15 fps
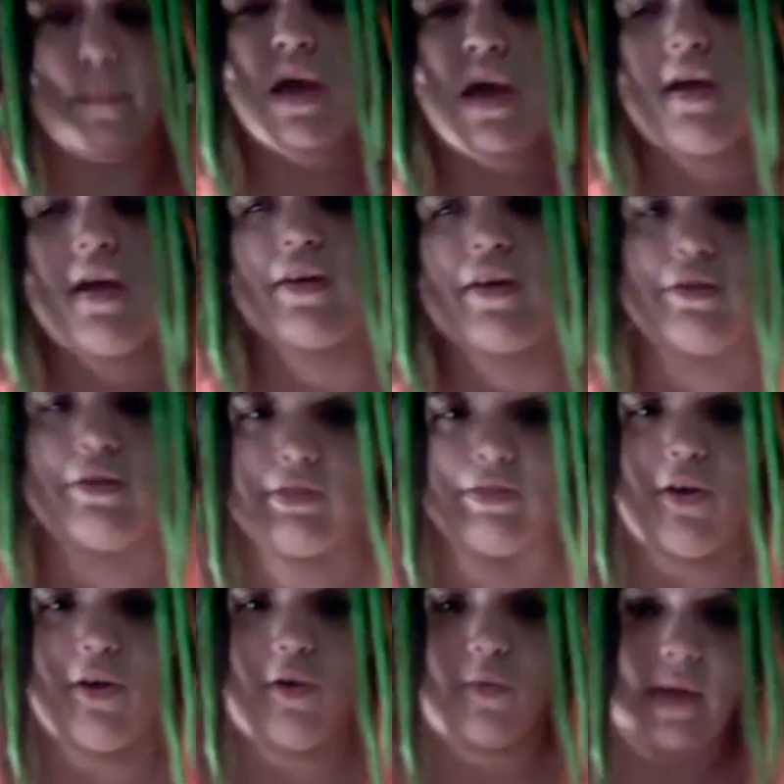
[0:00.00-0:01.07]
Goes in the
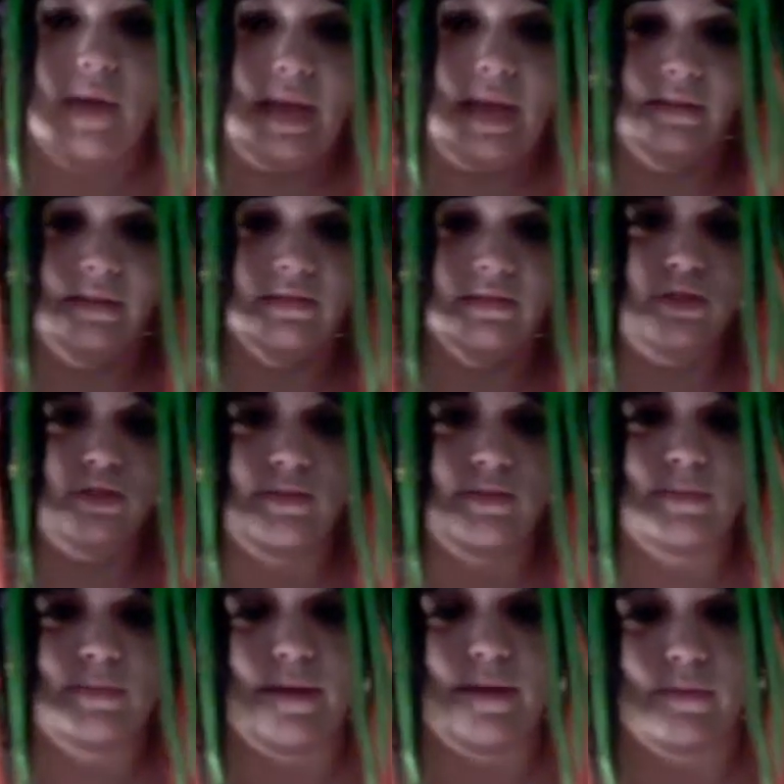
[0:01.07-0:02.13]
hallway and starts
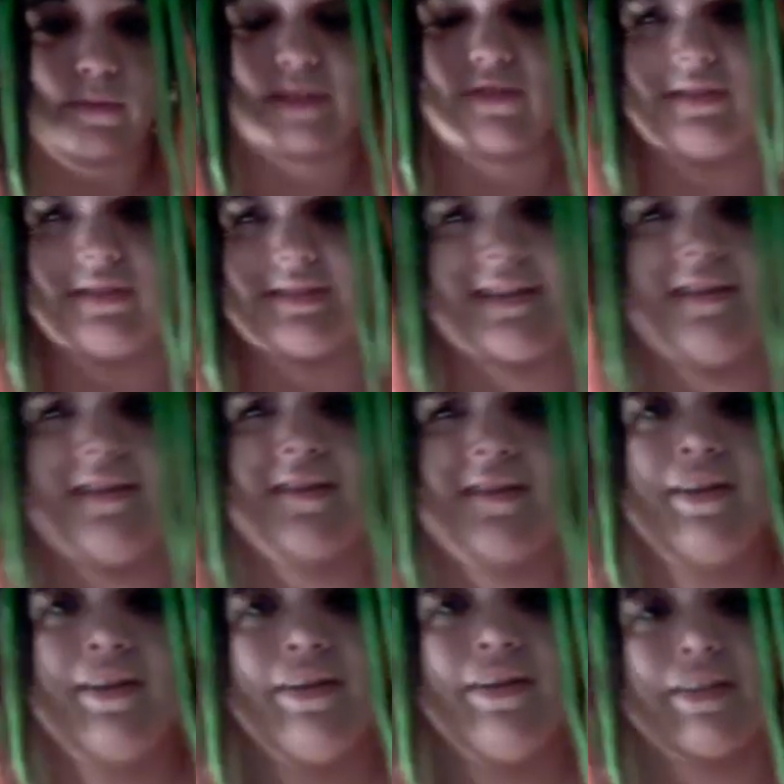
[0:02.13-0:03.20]
meowing like crazy.
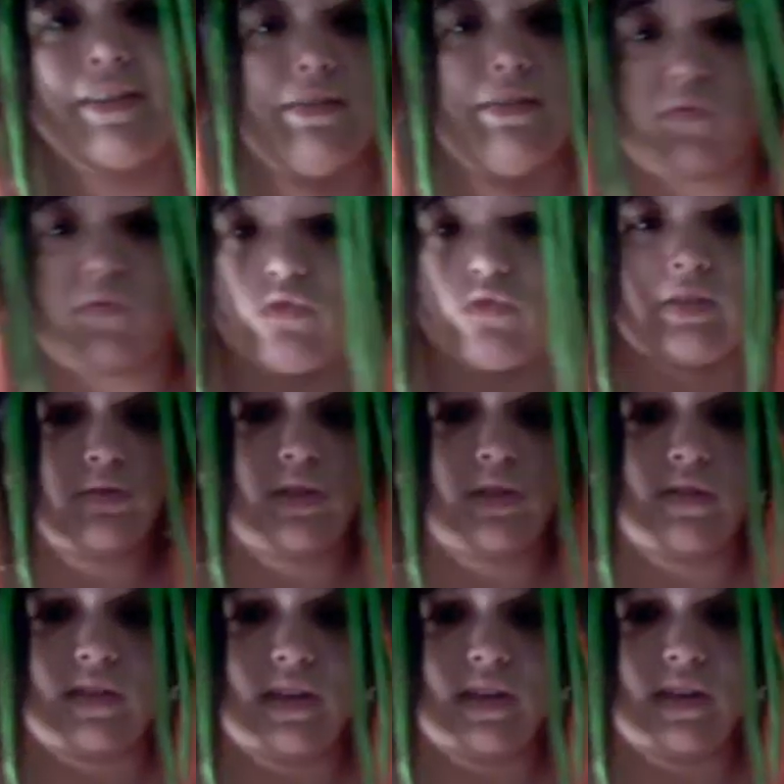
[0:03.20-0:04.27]
This is the first time she ever
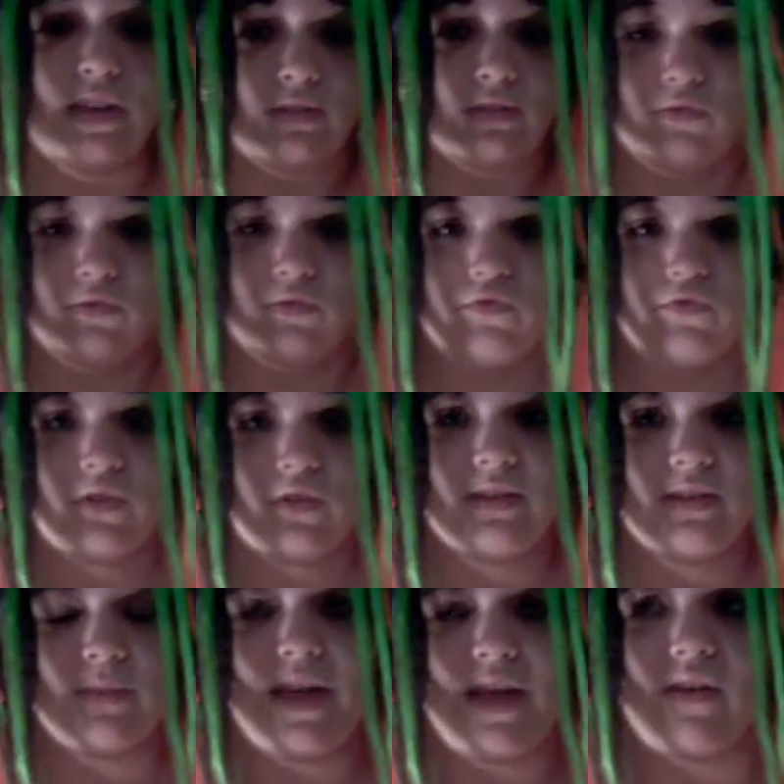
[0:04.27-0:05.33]
did it, so it freaked me
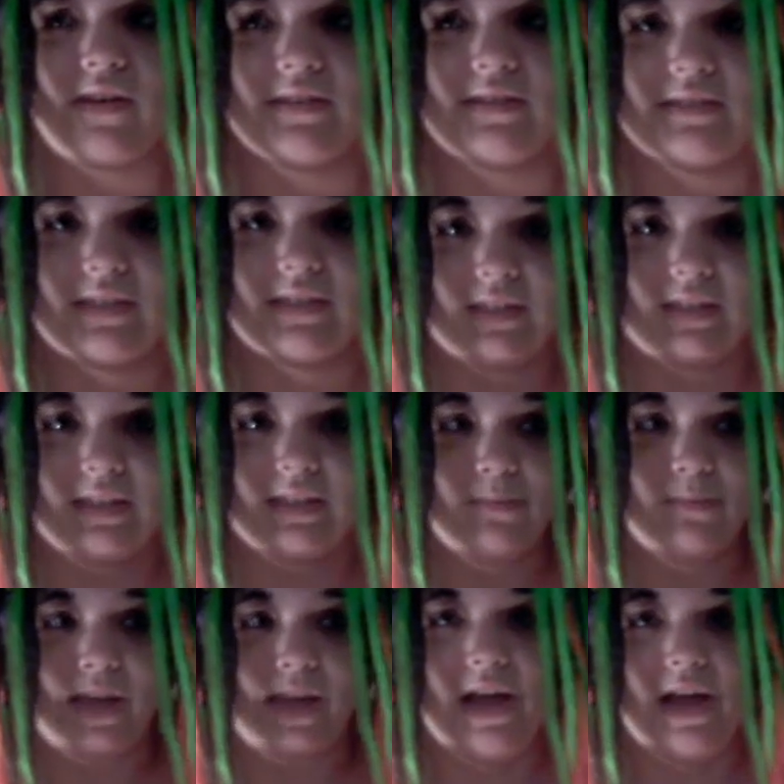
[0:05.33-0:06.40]
out, because he
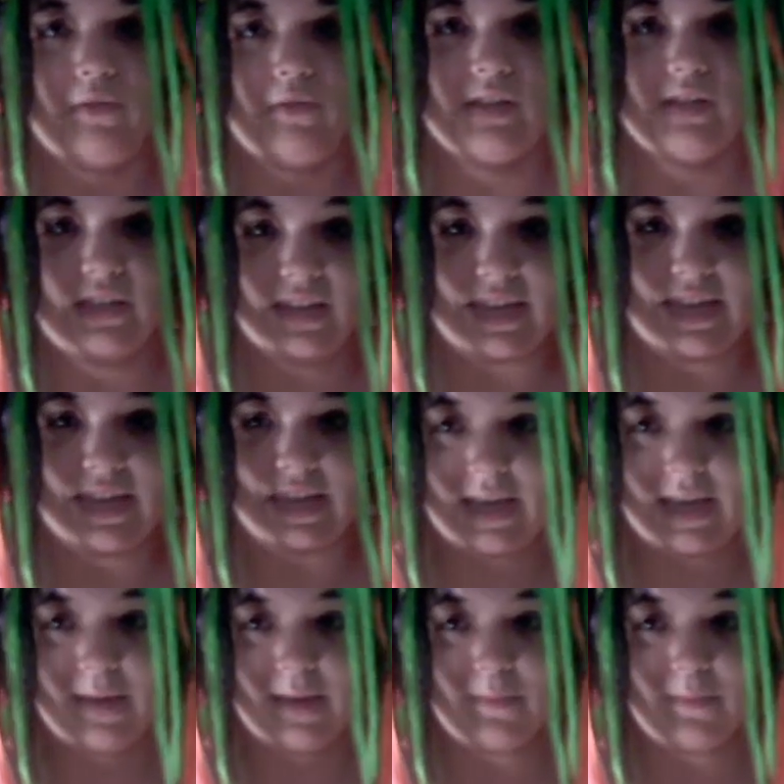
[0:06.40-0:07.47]
meowed, and like, he kept
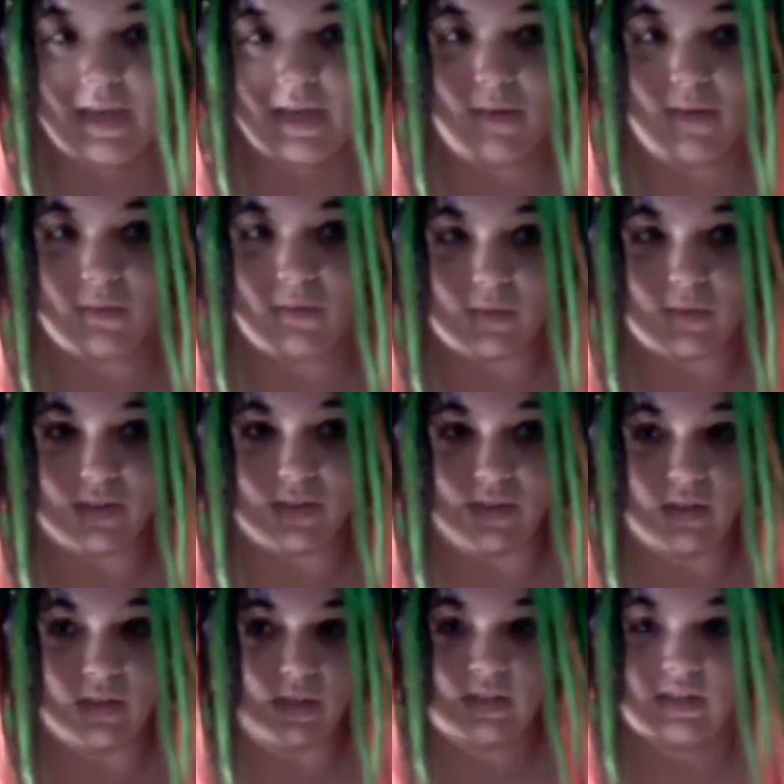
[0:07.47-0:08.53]
meowing, but
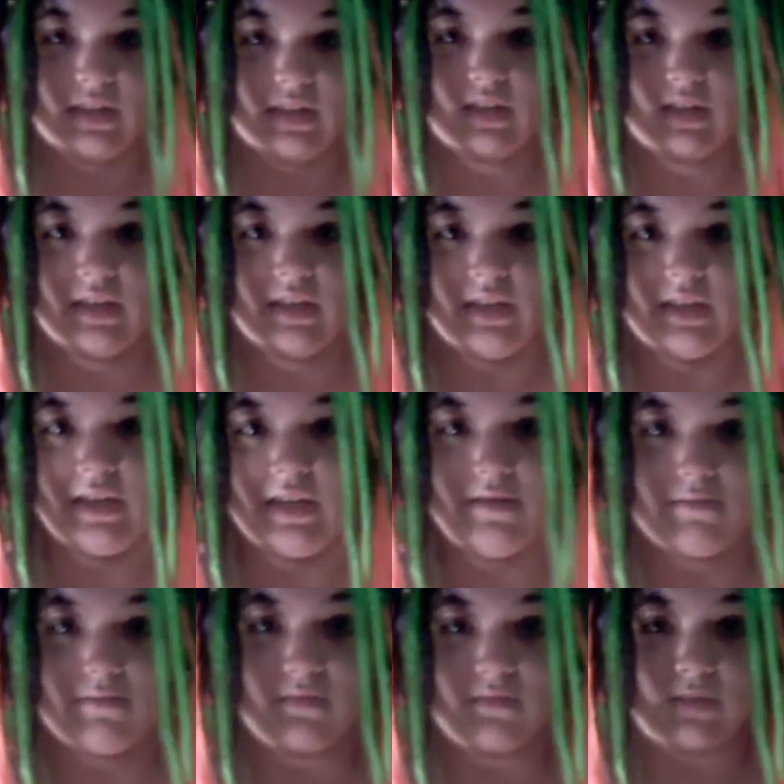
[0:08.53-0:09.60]
he
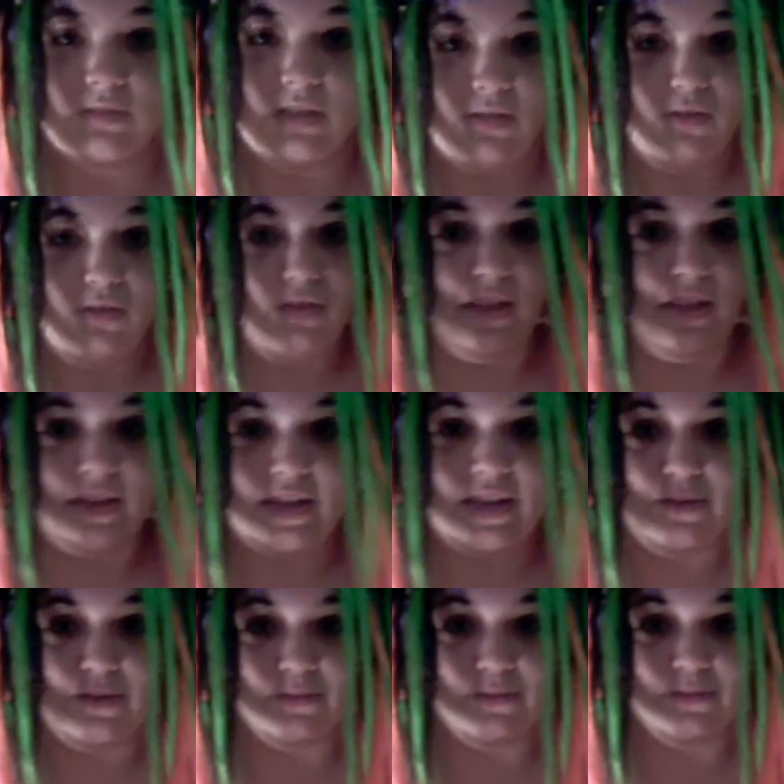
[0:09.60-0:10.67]
didn't look like he
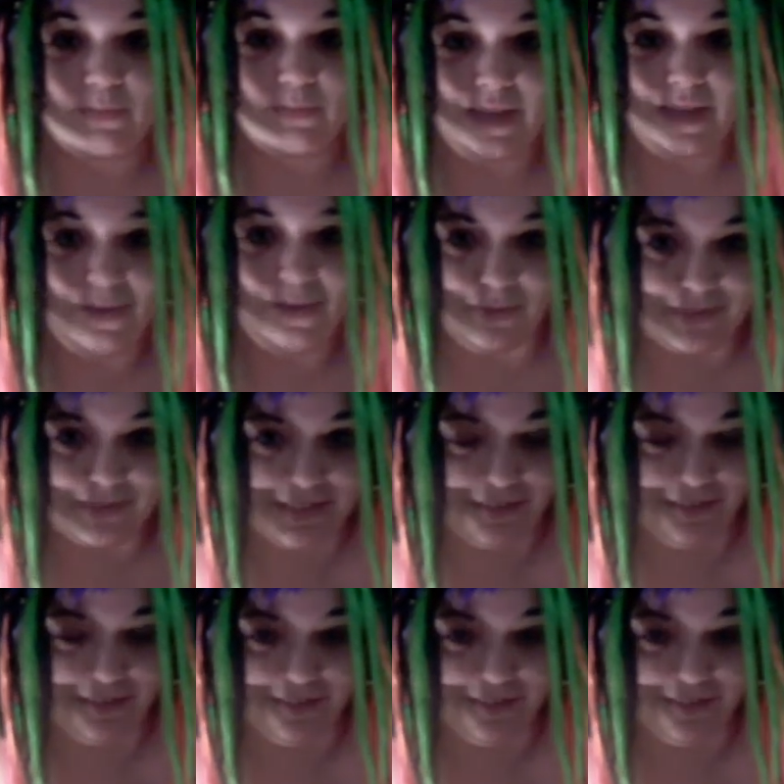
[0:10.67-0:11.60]
was meowing still.